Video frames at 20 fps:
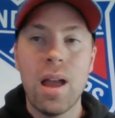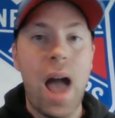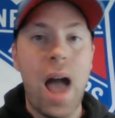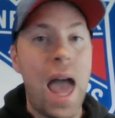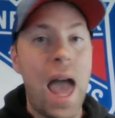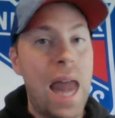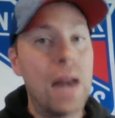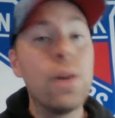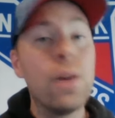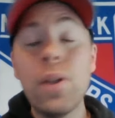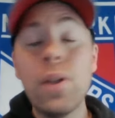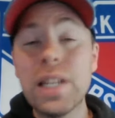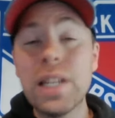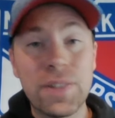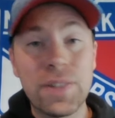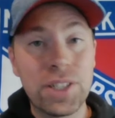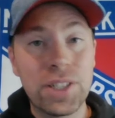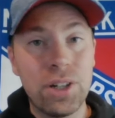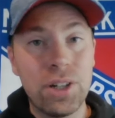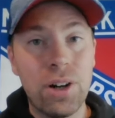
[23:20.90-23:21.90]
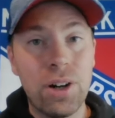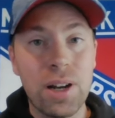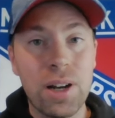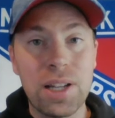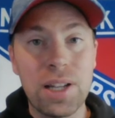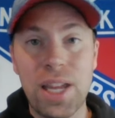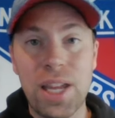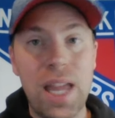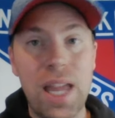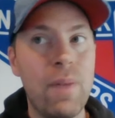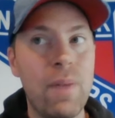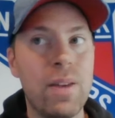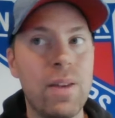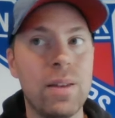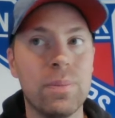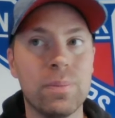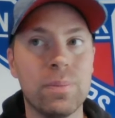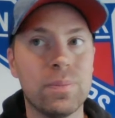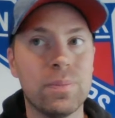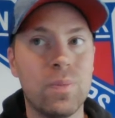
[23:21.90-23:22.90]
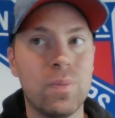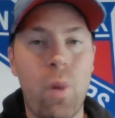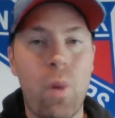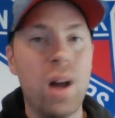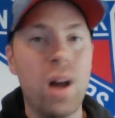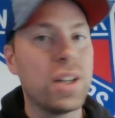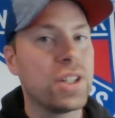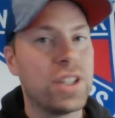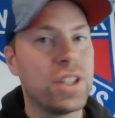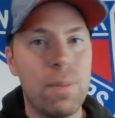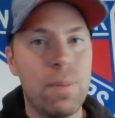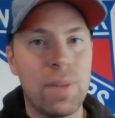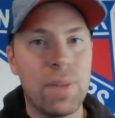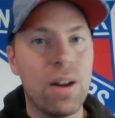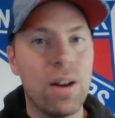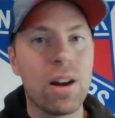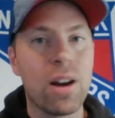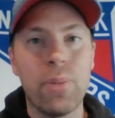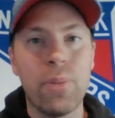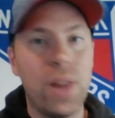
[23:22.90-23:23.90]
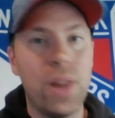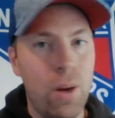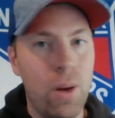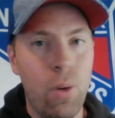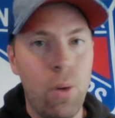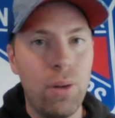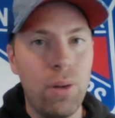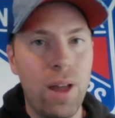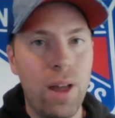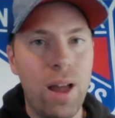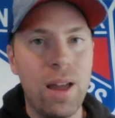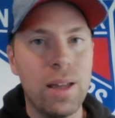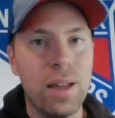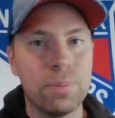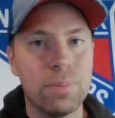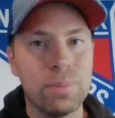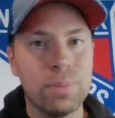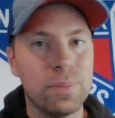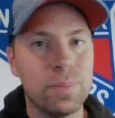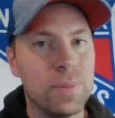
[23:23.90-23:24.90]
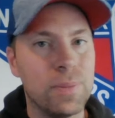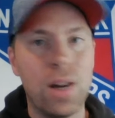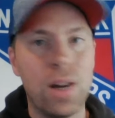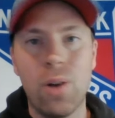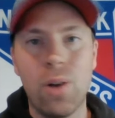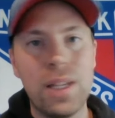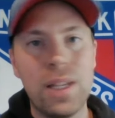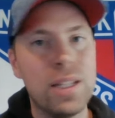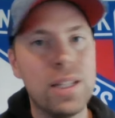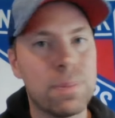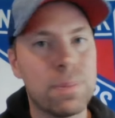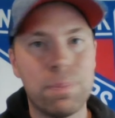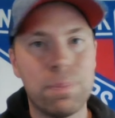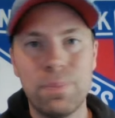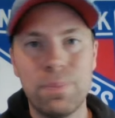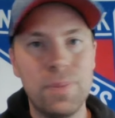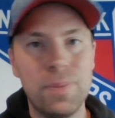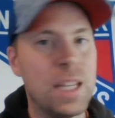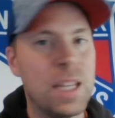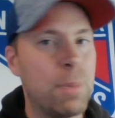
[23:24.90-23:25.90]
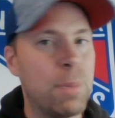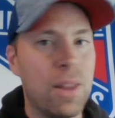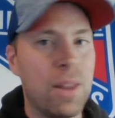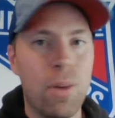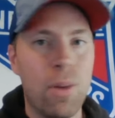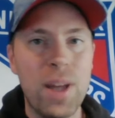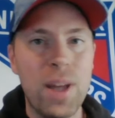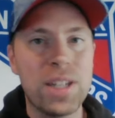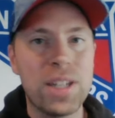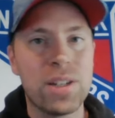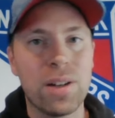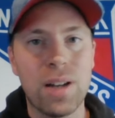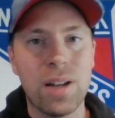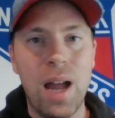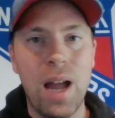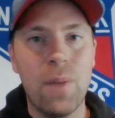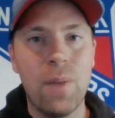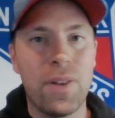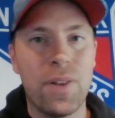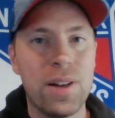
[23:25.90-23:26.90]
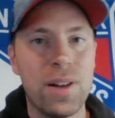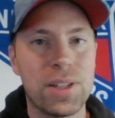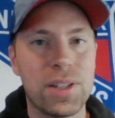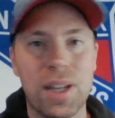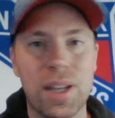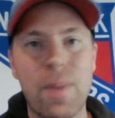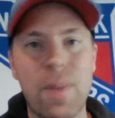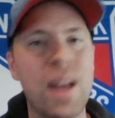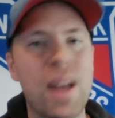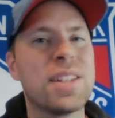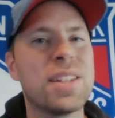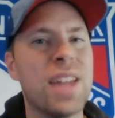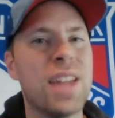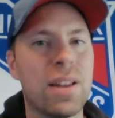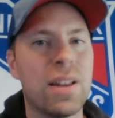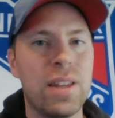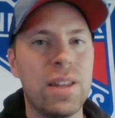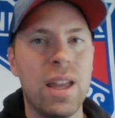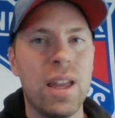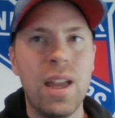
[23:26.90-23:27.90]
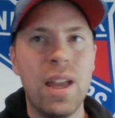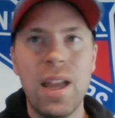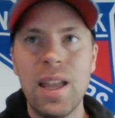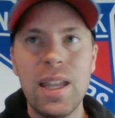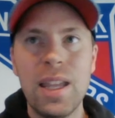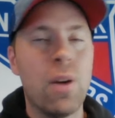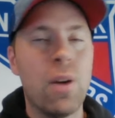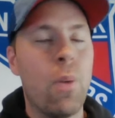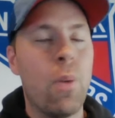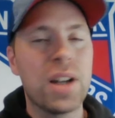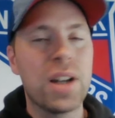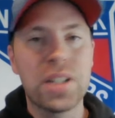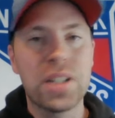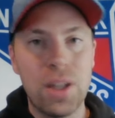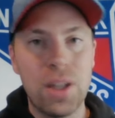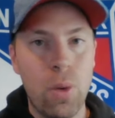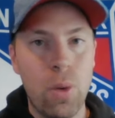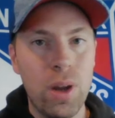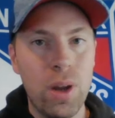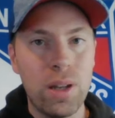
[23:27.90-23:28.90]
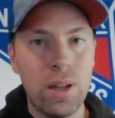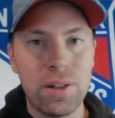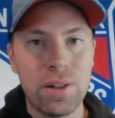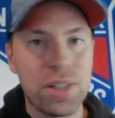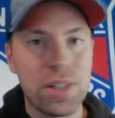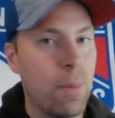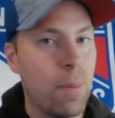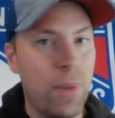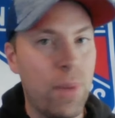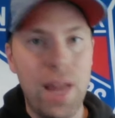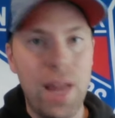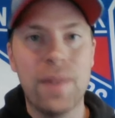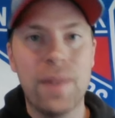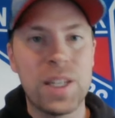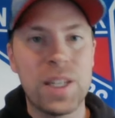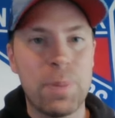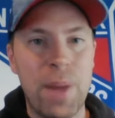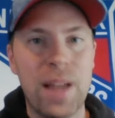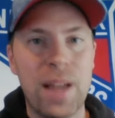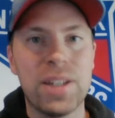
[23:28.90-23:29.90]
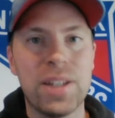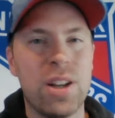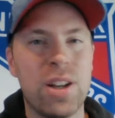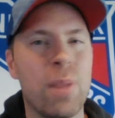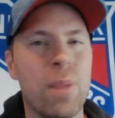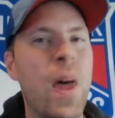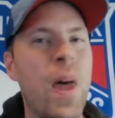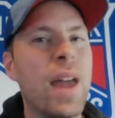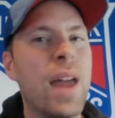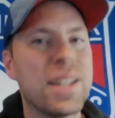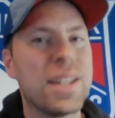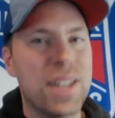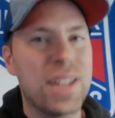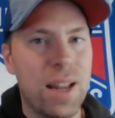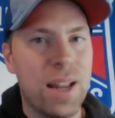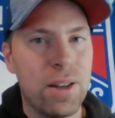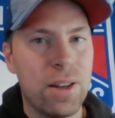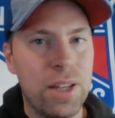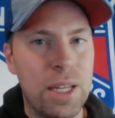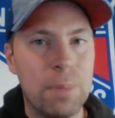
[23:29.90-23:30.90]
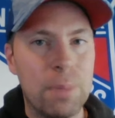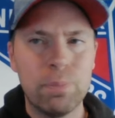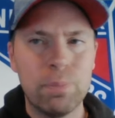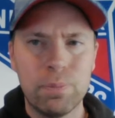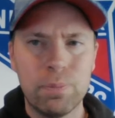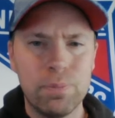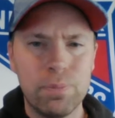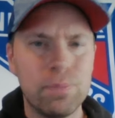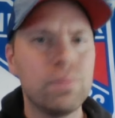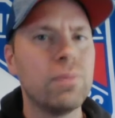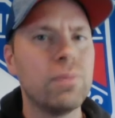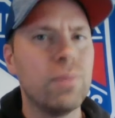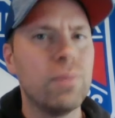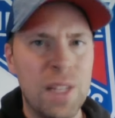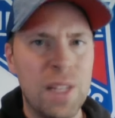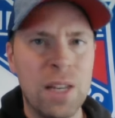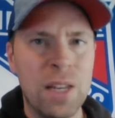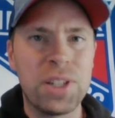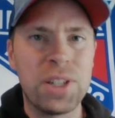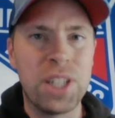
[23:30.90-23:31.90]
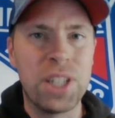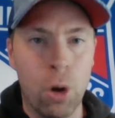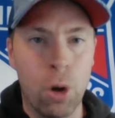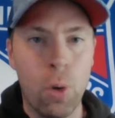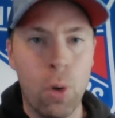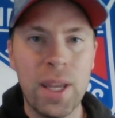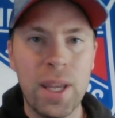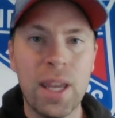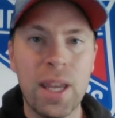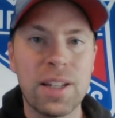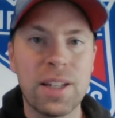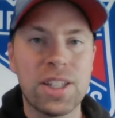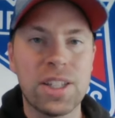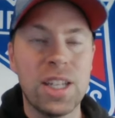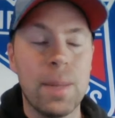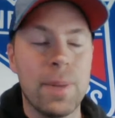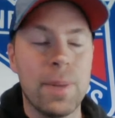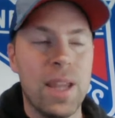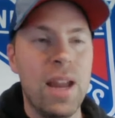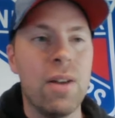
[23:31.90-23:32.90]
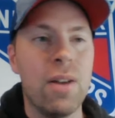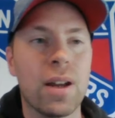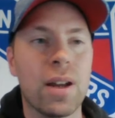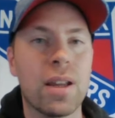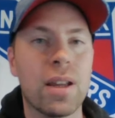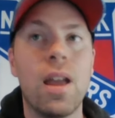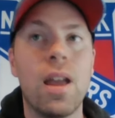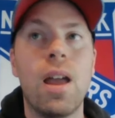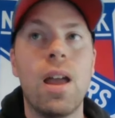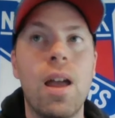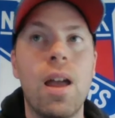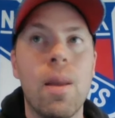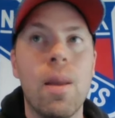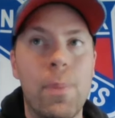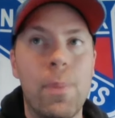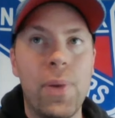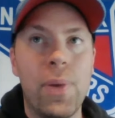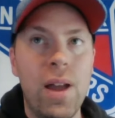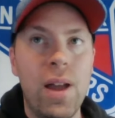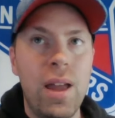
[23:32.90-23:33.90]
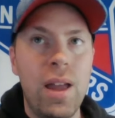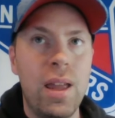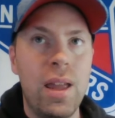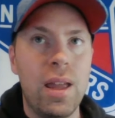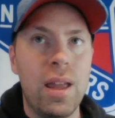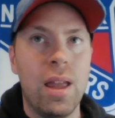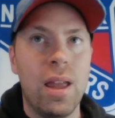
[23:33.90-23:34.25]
I don't know this for sure because I haven't watched Sam Carrick play a whole lot. You know, he's been in the Western Conference, and I'm not exactly, you know, watching the Oilers in the playoffs this past year. I'm not exactly, you know, zeroing in on Sam Carrick. But,